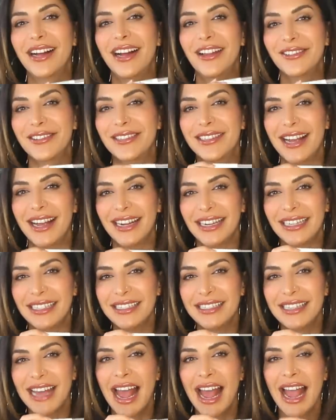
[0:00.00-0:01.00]
Color
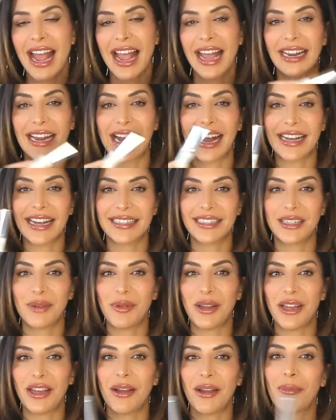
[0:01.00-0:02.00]
Science, and it has to
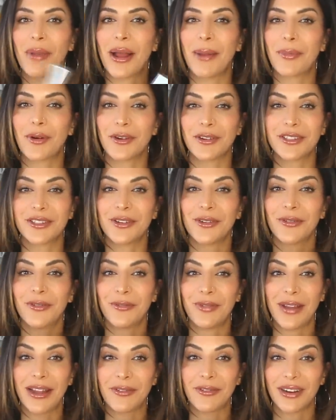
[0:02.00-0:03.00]
be my personal
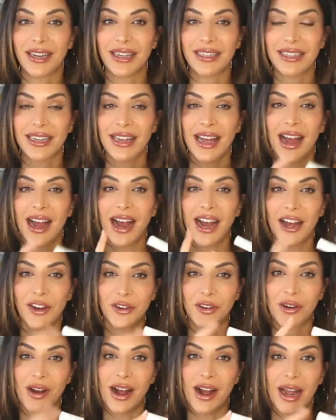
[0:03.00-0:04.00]
favorite
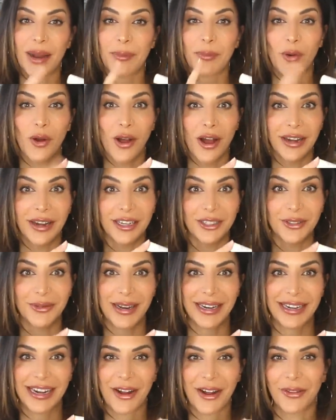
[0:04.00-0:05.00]
under eye product
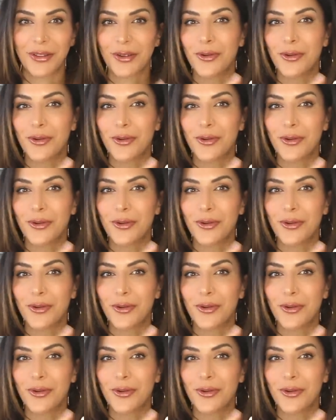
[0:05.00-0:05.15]
right now.